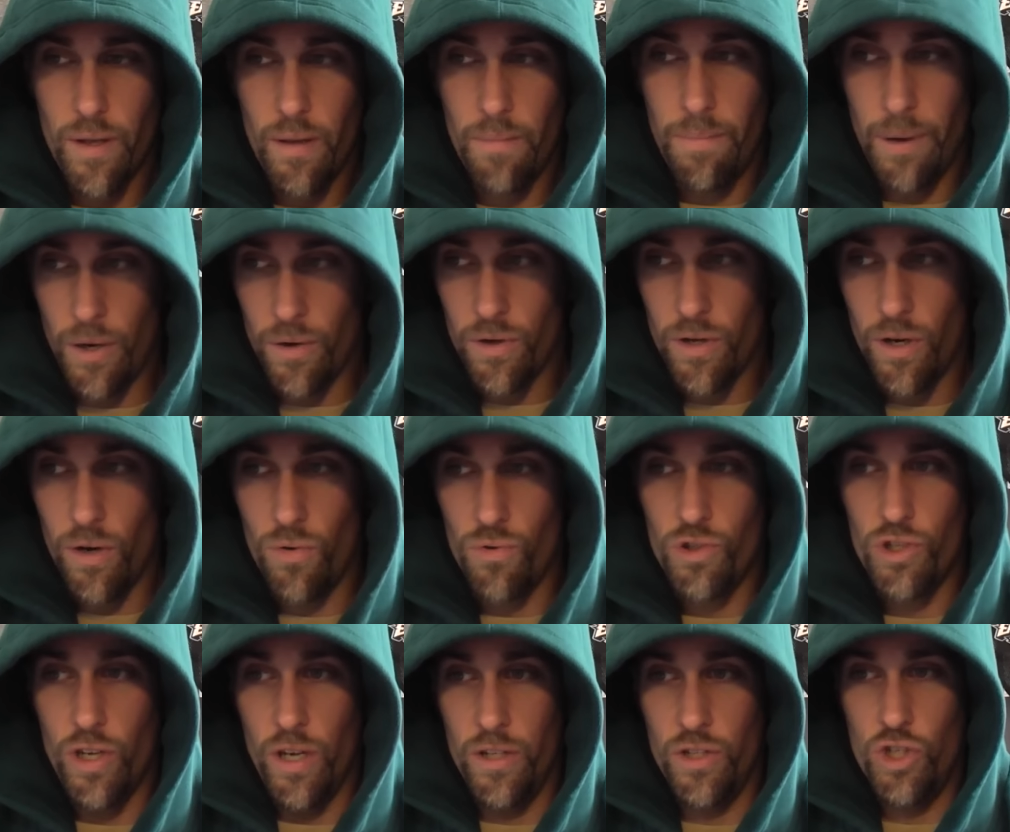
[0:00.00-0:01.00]
a better
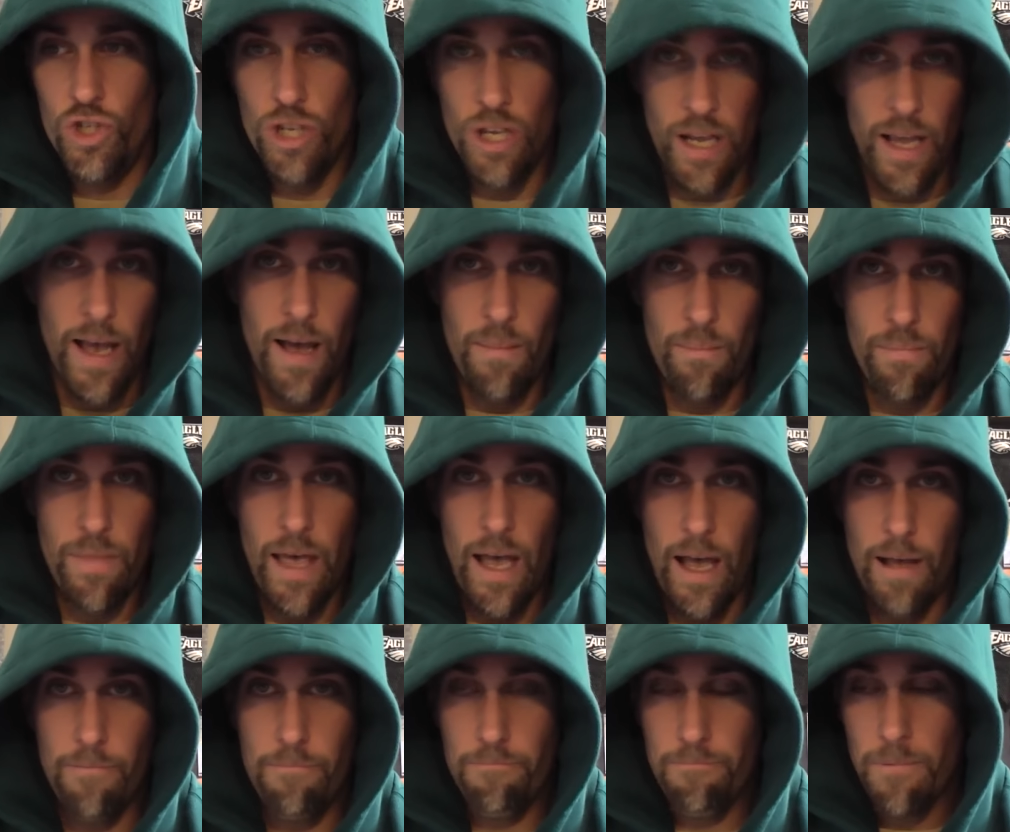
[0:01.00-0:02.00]
coach, a GM
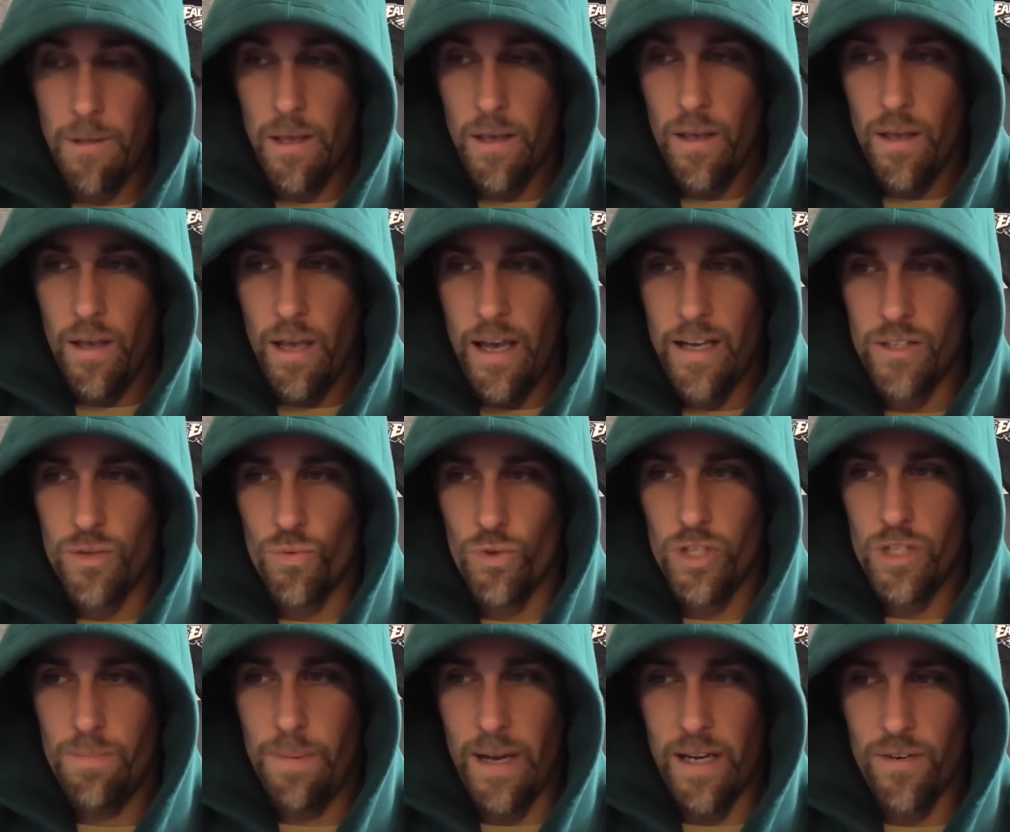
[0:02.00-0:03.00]
that has
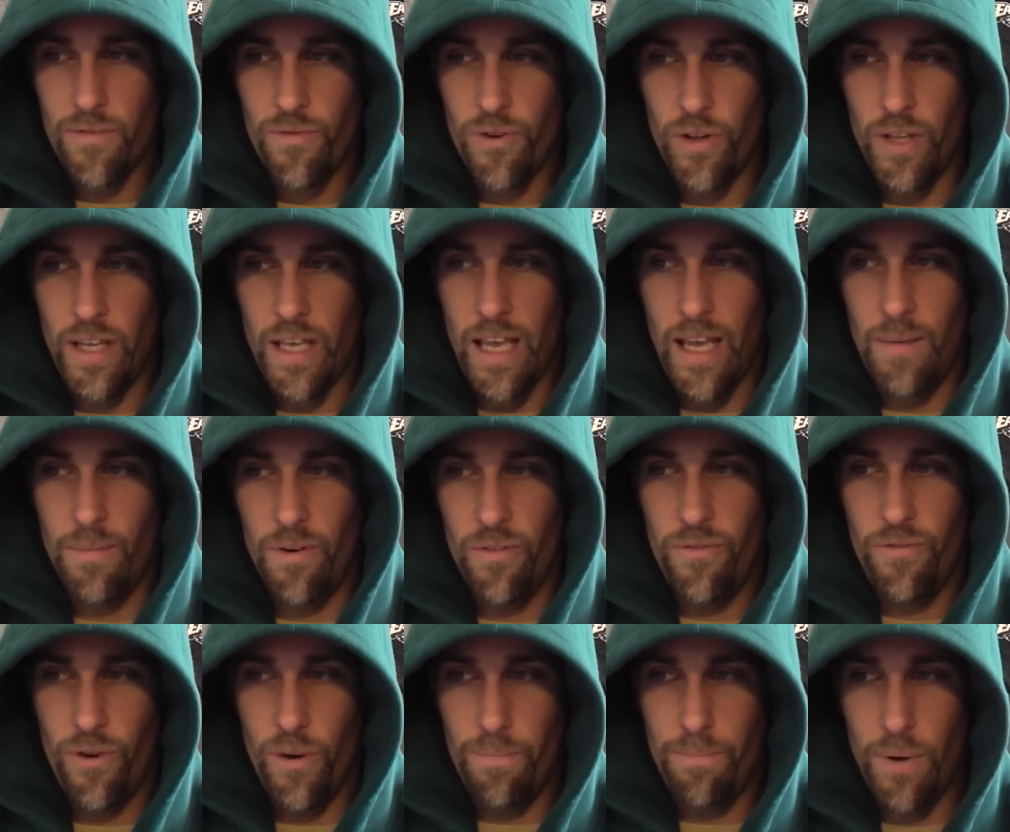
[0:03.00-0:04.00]
respect for the game of
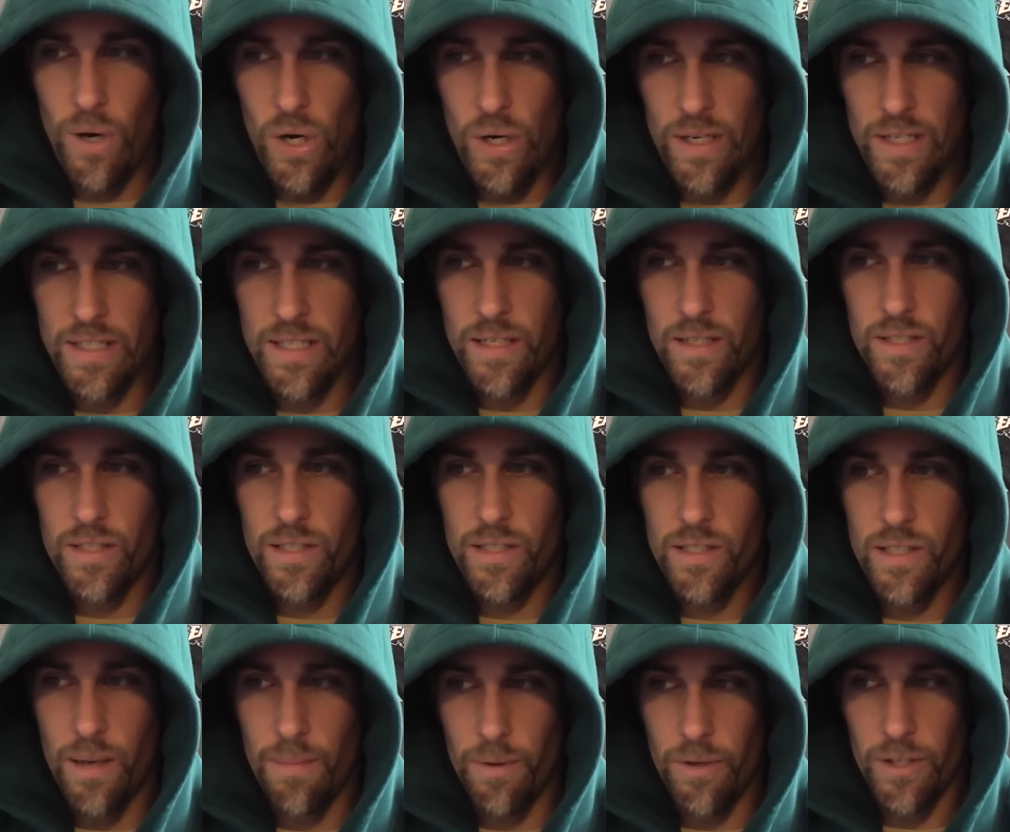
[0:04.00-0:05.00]
football and isn't a
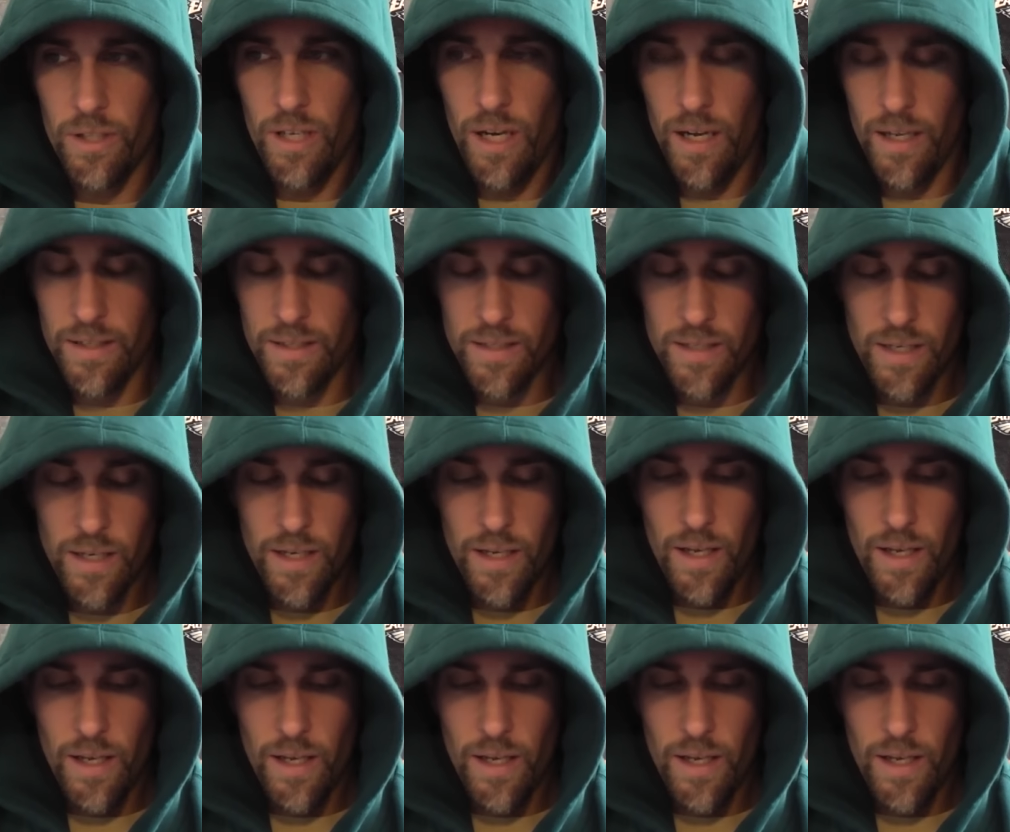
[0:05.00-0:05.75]
stubborn cunt,